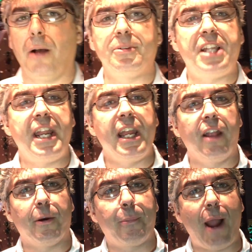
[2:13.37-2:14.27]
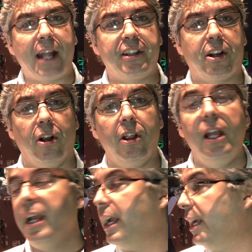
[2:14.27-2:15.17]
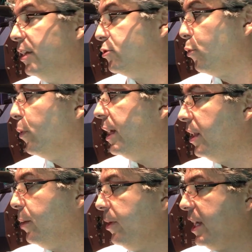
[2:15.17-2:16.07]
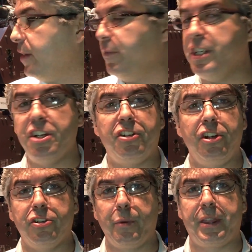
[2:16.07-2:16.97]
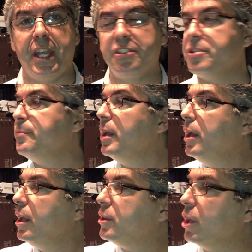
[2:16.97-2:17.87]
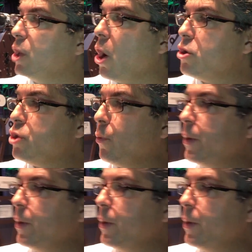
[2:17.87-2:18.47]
almost any other practical is really, really convenient to use with this. The larger